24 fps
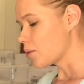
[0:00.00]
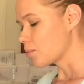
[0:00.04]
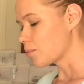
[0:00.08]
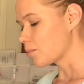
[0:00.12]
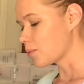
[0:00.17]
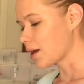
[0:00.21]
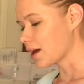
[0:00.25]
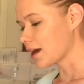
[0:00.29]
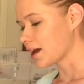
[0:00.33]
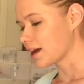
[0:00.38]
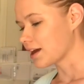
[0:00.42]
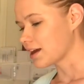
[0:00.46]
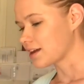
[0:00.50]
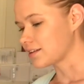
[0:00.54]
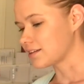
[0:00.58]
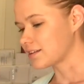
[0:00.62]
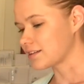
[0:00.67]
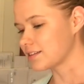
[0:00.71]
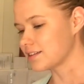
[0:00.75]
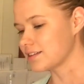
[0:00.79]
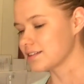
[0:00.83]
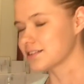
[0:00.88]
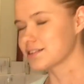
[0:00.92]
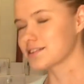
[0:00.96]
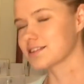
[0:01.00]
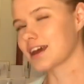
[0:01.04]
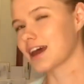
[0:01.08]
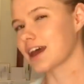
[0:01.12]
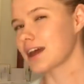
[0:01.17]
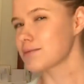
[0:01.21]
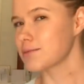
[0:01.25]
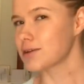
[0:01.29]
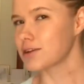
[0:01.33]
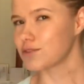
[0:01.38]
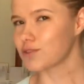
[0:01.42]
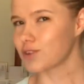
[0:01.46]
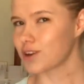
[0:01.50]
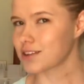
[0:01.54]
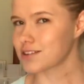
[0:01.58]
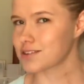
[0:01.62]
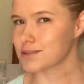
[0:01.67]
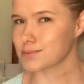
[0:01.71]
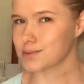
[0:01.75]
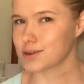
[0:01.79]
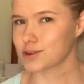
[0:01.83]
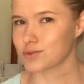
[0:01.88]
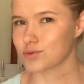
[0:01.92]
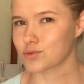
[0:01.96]
but this time
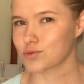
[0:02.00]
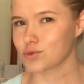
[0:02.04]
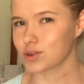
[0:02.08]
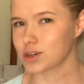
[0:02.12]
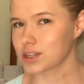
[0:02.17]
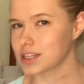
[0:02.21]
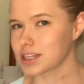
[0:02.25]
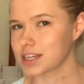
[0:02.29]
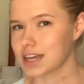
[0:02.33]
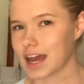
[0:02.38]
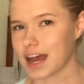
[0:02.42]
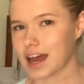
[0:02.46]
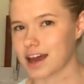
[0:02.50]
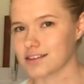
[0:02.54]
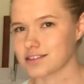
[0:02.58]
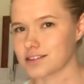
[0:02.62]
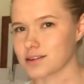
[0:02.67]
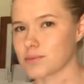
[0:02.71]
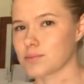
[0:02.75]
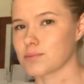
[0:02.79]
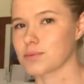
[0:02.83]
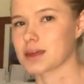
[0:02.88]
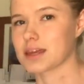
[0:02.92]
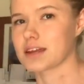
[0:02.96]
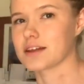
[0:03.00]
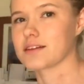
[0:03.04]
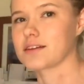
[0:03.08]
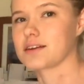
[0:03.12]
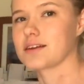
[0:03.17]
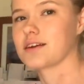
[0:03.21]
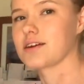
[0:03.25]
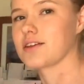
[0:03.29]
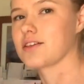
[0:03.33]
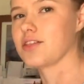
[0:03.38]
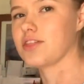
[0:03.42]
investment really hasn't been